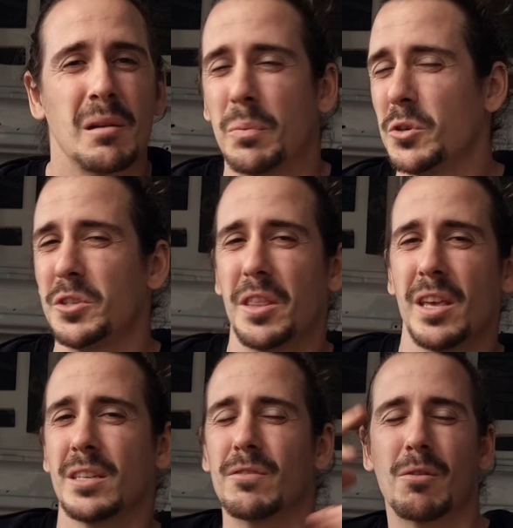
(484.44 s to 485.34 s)
push
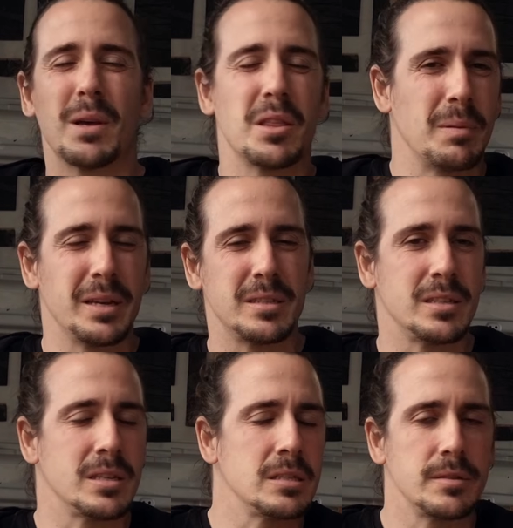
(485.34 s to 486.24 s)
things from other
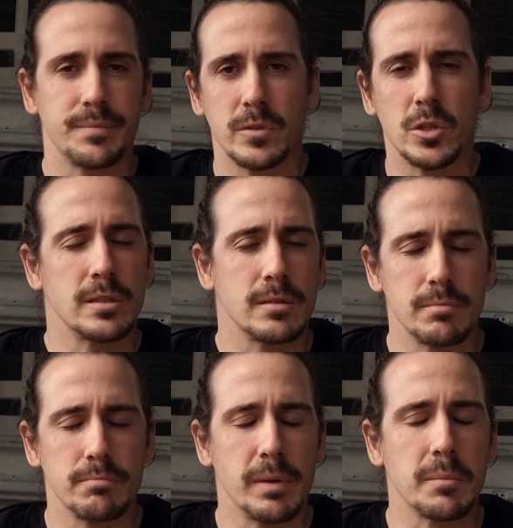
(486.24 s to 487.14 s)
places. Just
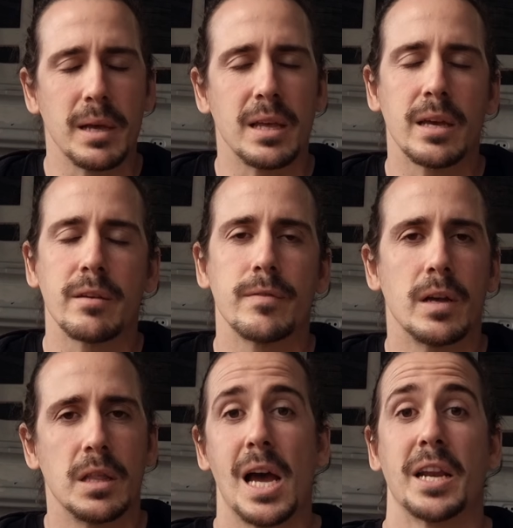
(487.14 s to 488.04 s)
make my life a
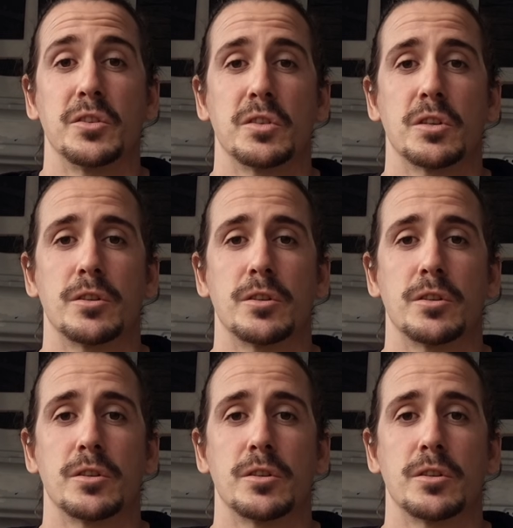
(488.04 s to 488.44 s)
lot easier.